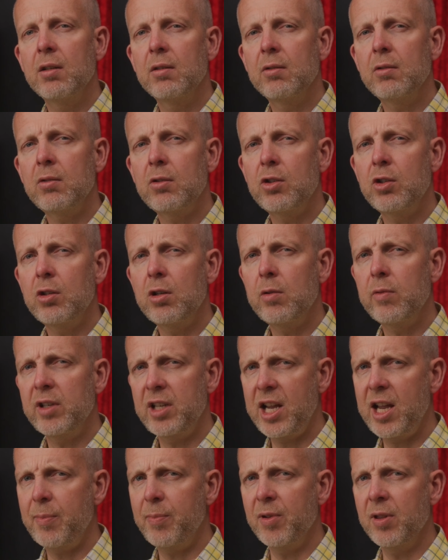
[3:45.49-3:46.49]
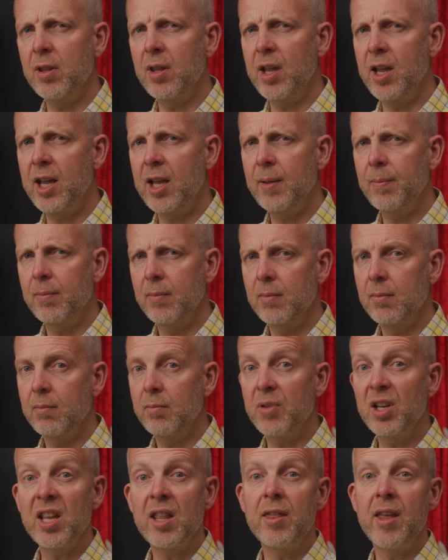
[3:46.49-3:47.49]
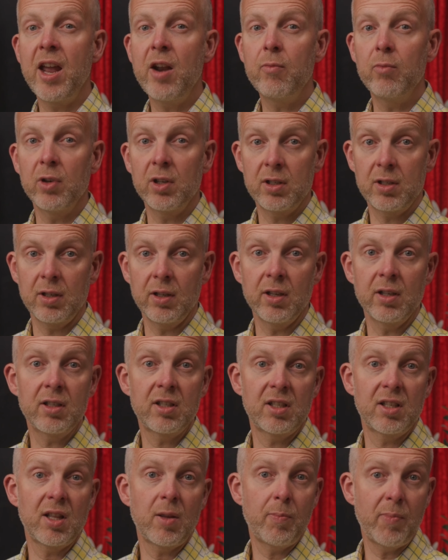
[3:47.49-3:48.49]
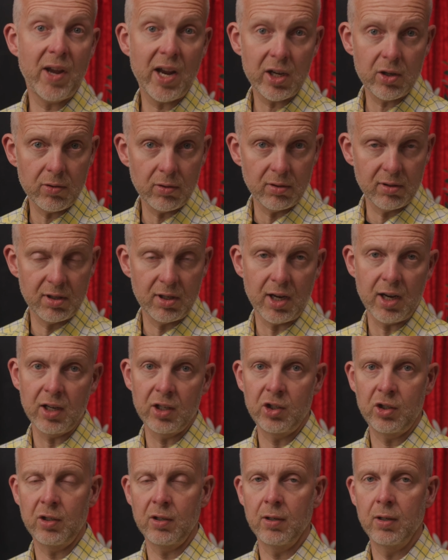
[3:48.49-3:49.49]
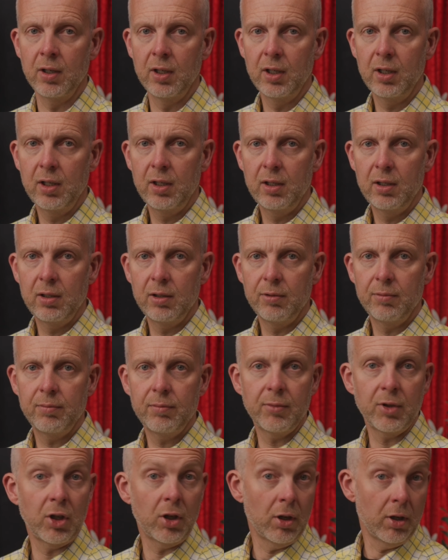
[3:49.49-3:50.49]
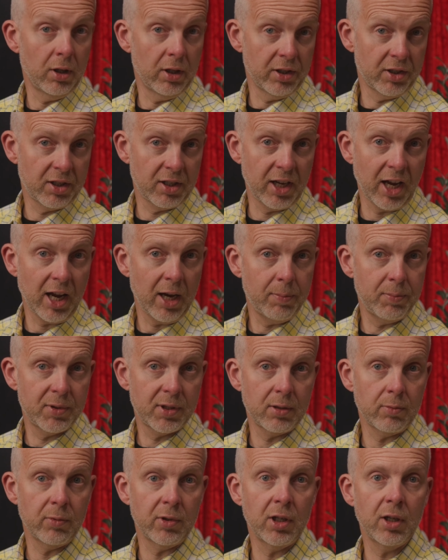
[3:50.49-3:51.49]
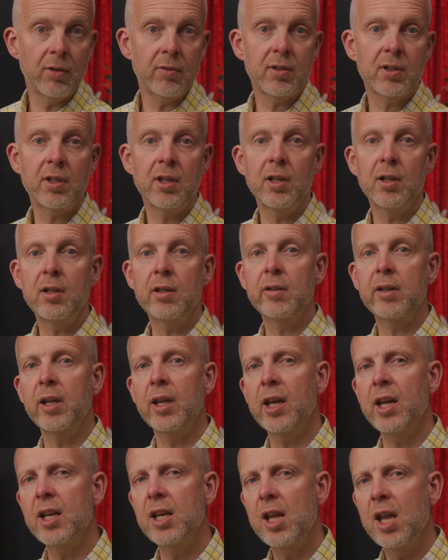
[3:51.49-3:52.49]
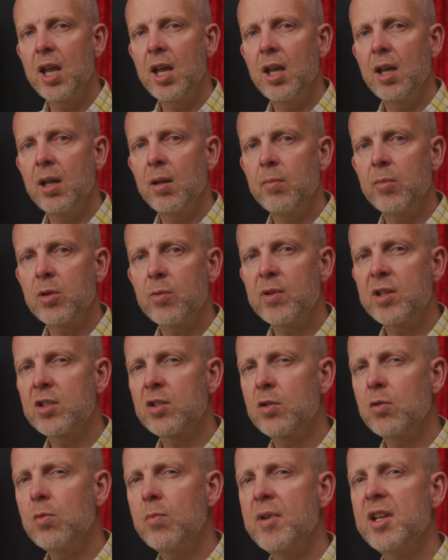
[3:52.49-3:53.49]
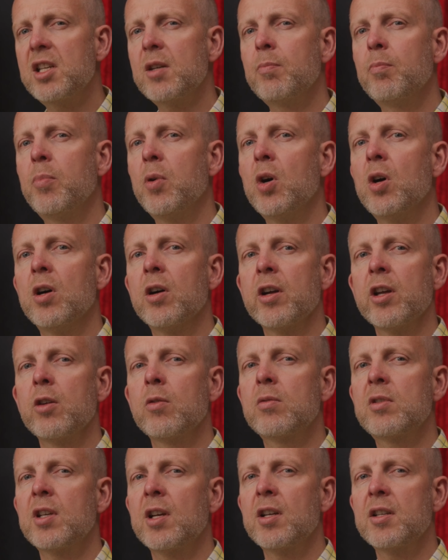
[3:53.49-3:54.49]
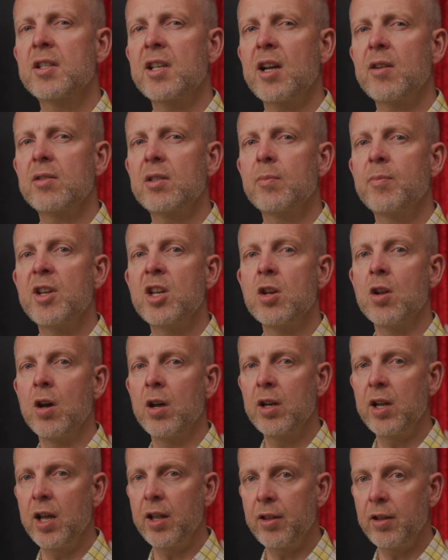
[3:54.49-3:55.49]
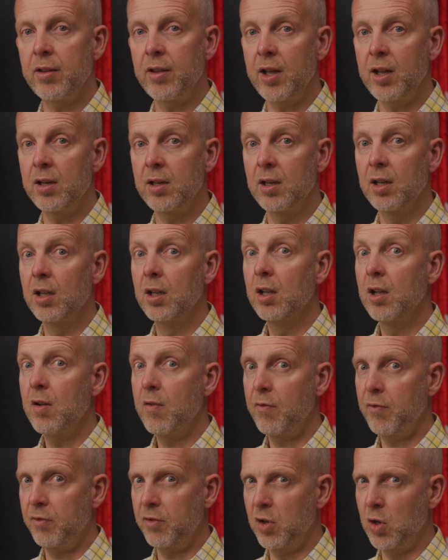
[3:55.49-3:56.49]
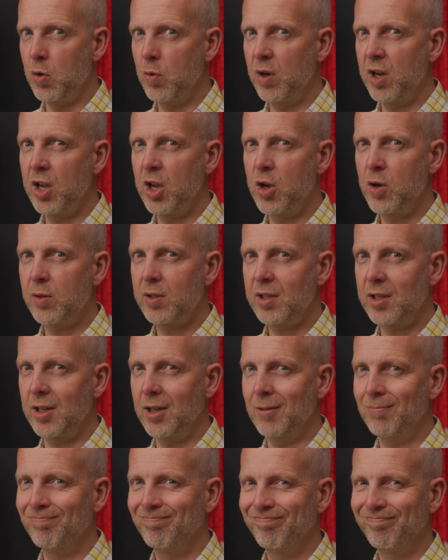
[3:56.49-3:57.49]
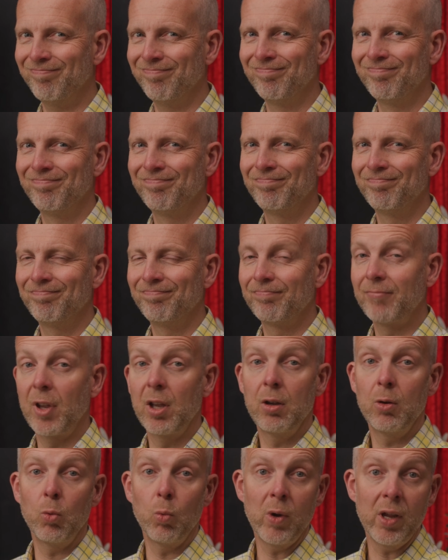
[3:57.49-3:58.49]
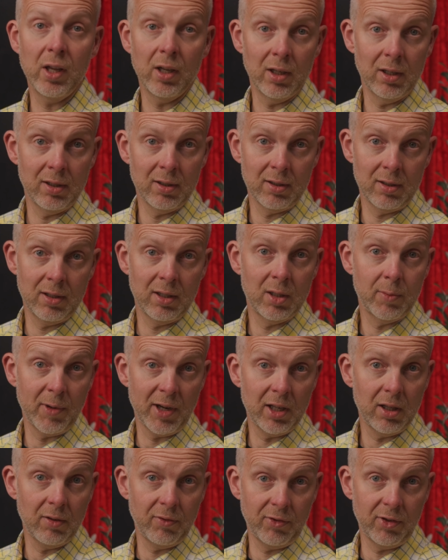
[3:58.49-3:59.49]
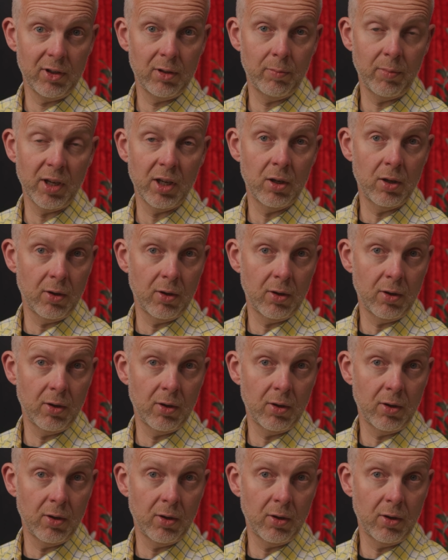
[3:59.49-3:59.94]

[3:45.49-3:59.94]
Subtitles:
Not sure what happened there, but he then returns to the petrol station. The girl escapes and we don't see her again, but we soon meet a boy who turns out to be none other than Furiosa. Weird, as despite the film being